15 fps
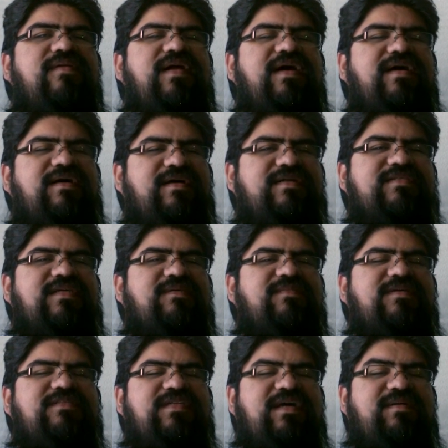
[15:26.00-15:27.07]
But as I
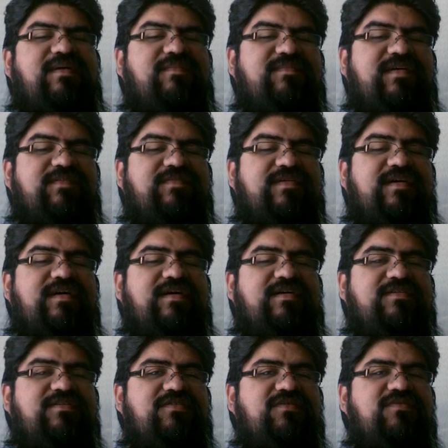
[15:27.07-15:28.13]
mentioned, I'm definitely
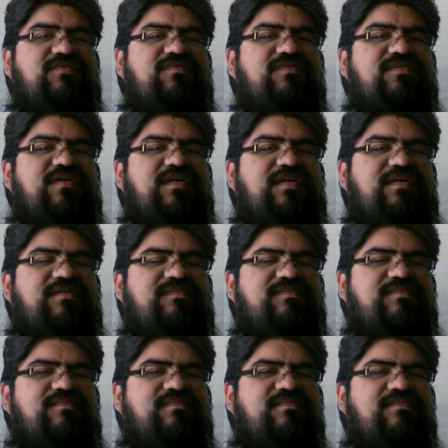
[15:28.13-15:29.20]
a huge
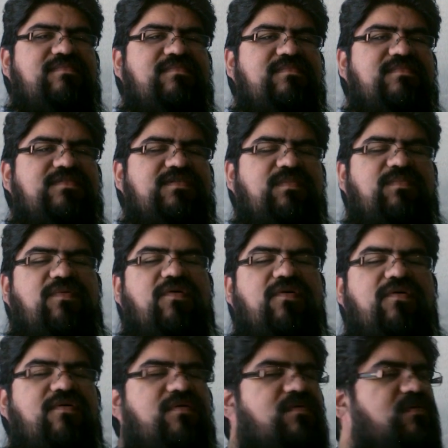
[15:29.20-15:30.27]

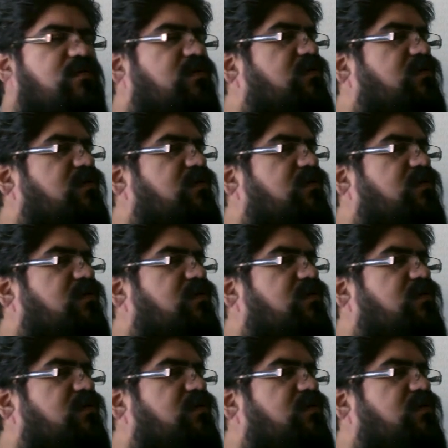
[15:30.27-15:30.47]
supporter,